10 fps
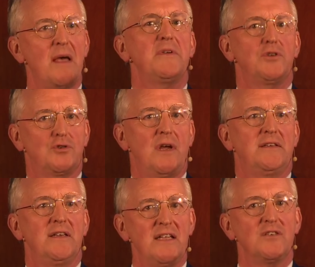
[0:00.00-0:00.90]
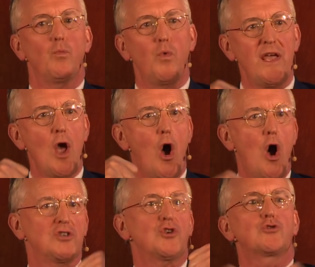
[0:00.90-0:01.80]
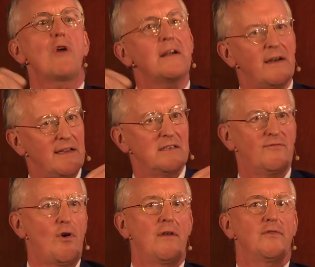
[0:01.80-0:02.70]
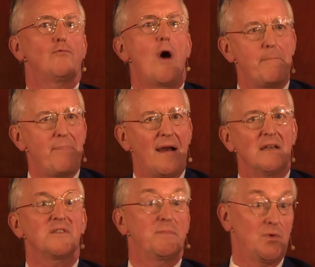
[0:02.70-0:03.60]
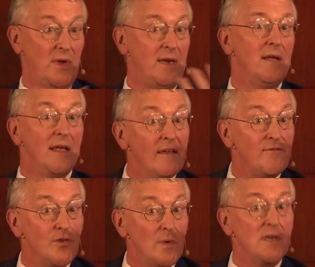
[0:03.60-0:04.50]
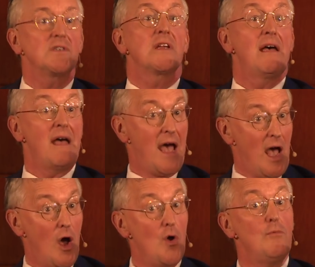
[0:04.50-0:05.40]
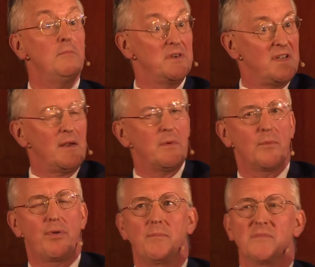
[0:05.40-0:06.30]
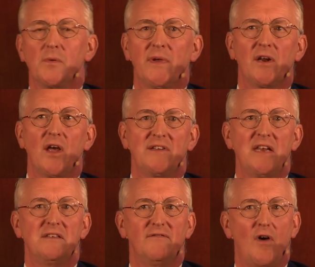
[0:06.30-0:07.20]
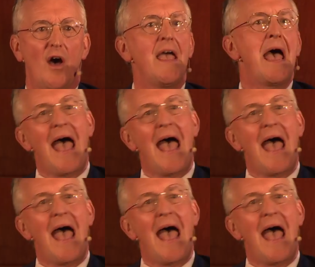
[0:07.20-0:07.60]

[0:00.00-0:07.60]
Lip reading: demonstrated is we are struggling to find the right balance between influence at home, dealing with the problems that we can identify,